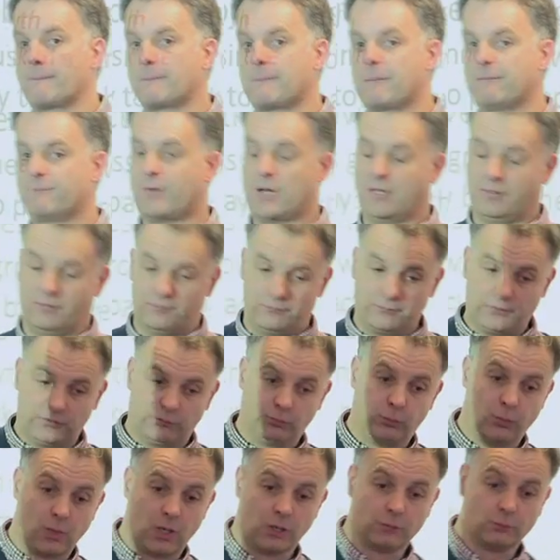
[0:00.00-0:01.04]
In fact, if there's
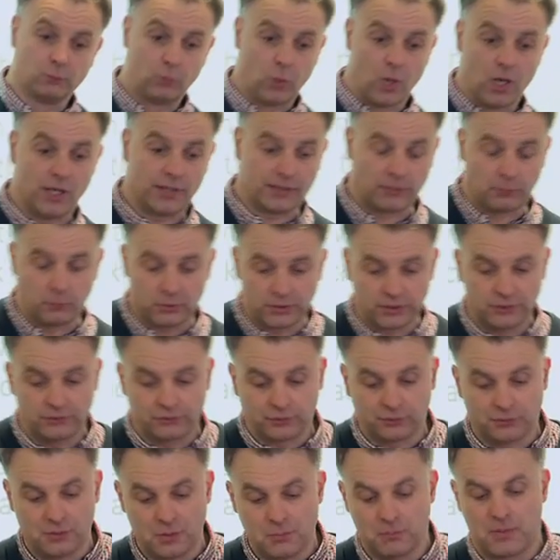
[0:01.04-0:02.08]
one word I want you
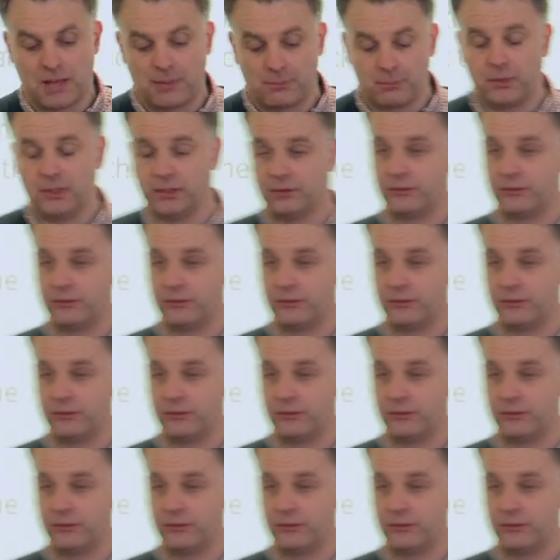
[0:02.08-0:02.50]
to remember